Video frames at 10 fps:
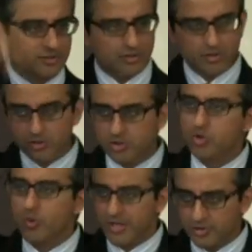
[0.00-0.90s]
It's, you know, a
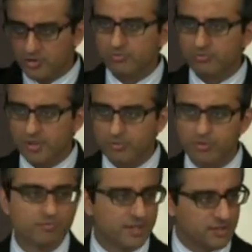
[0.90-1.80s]
two-way uh,
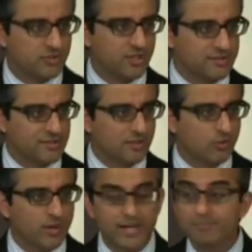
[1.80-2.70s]
movement, it's not
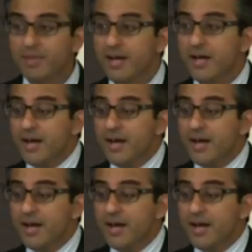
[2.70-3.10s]
single way.